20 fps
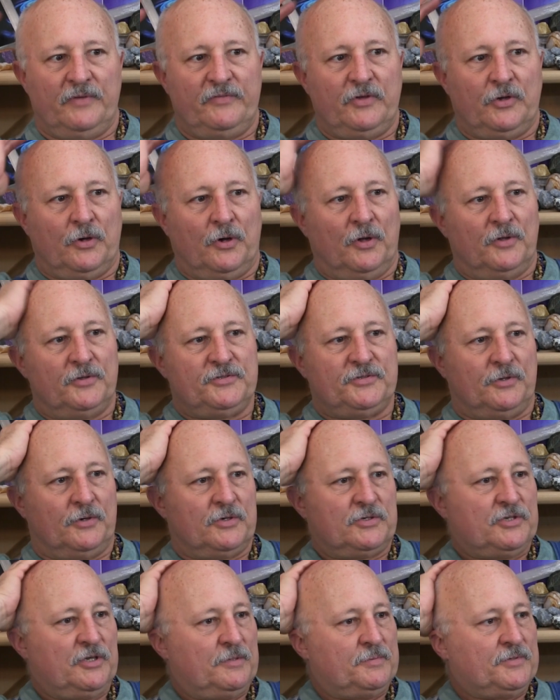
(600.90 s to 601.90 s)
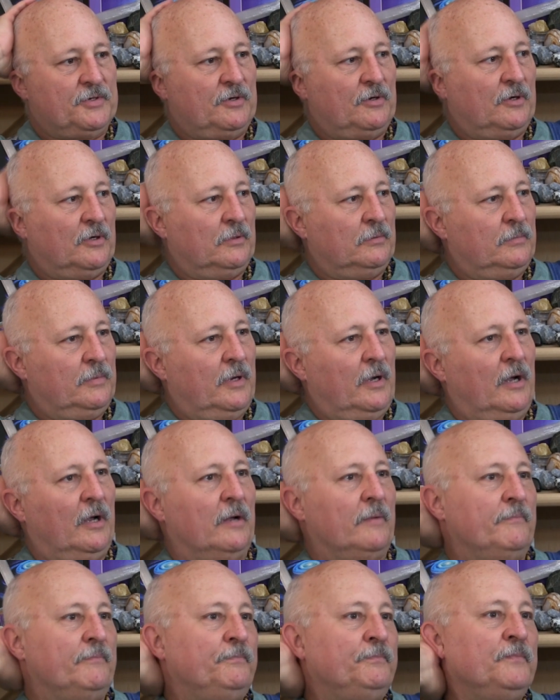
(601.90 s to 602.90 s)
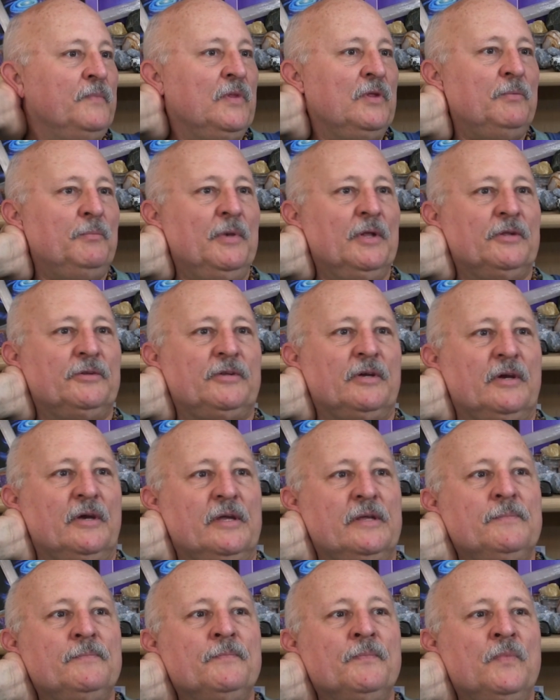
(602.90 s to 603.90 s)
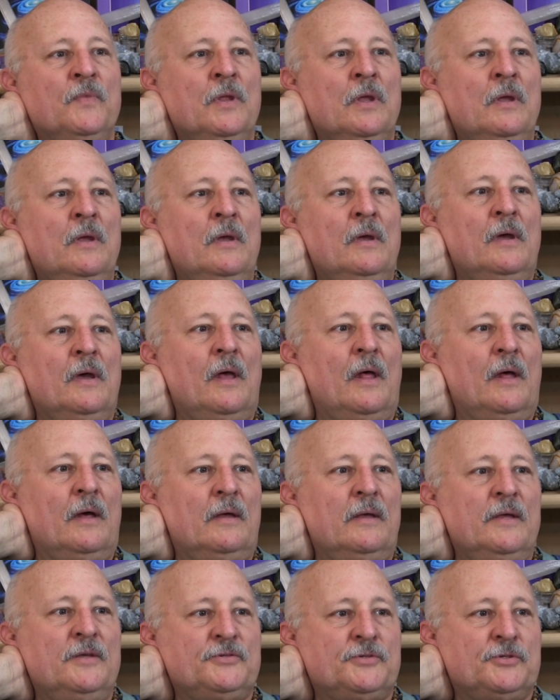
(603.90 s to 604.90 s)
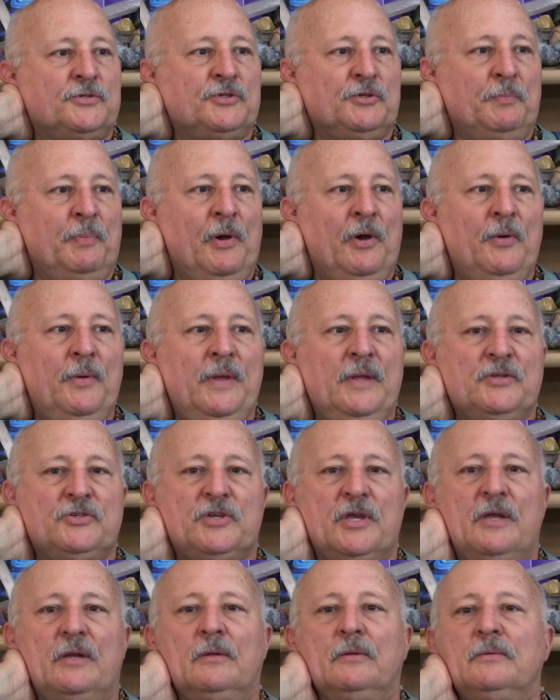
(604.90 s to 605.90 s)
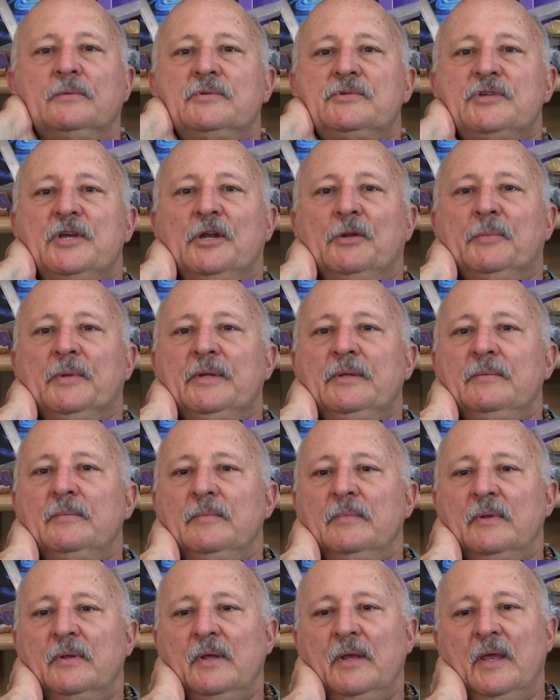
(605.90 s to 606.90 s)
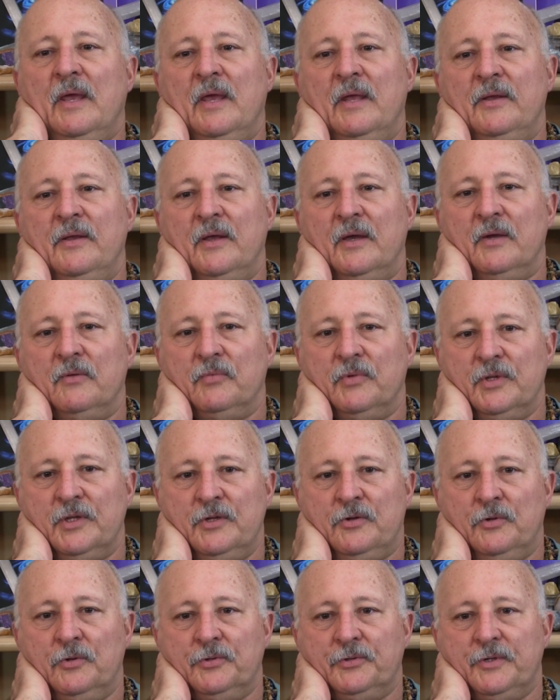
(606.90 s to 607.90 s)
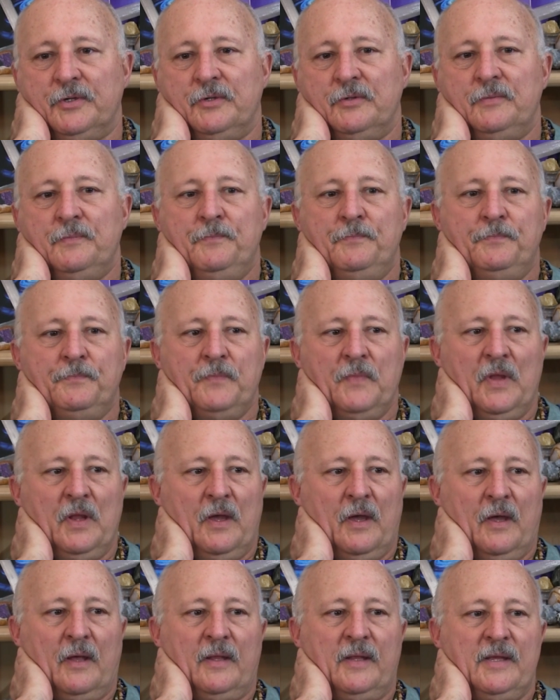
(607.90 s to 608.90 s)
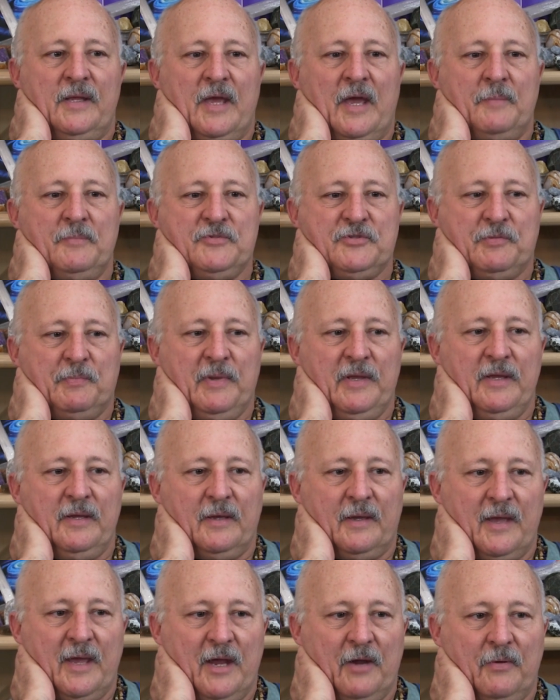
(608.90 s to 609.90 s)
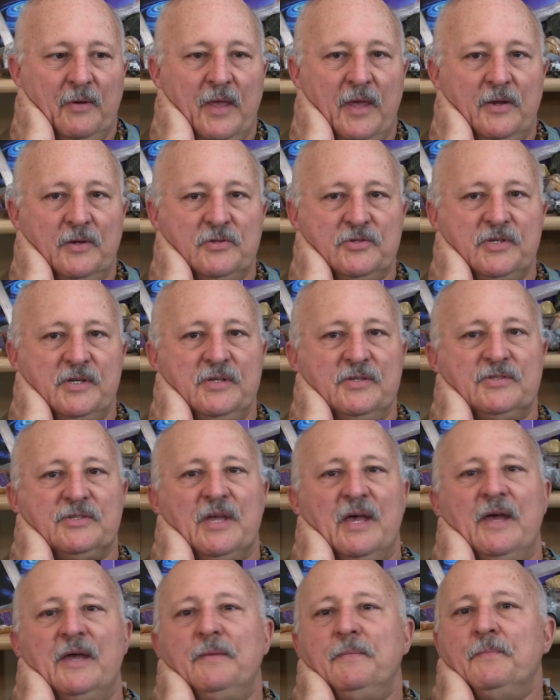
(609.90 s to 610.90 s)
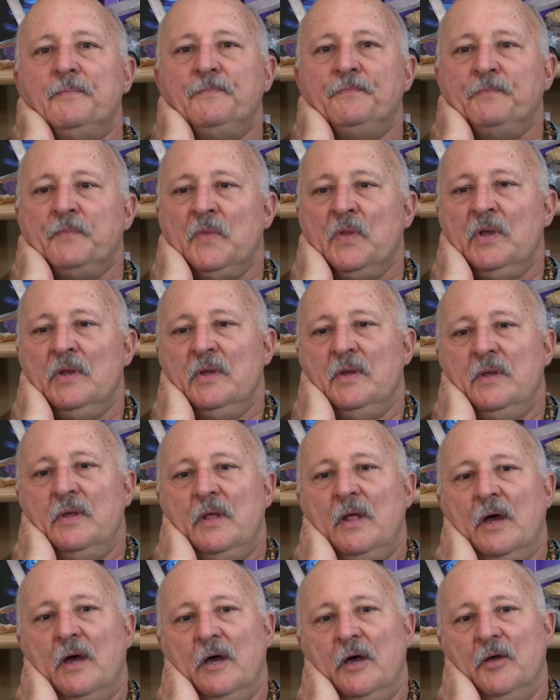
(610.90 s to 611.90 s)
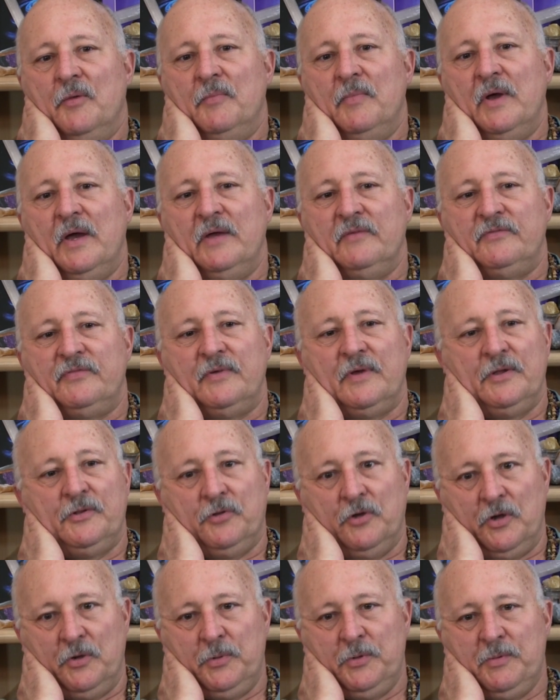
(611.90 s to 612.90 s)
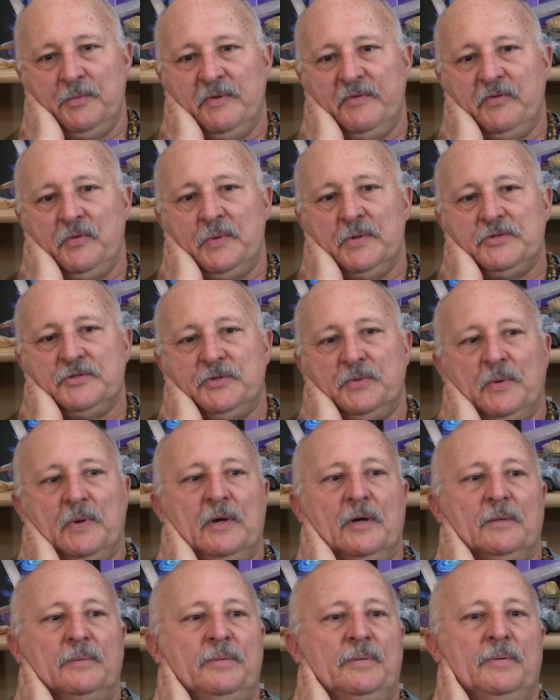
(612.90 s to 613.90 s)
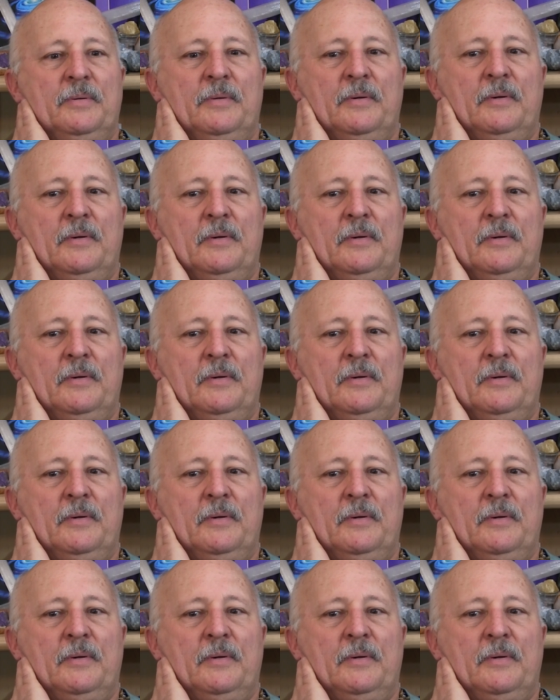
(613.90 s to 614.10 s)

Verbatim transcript: would you call it, starships and all um, military, uh, is a Sepoian general gentleman and really cool dude. he happens to be uh, Energy inside. Um, I've I talk with him every once in a while.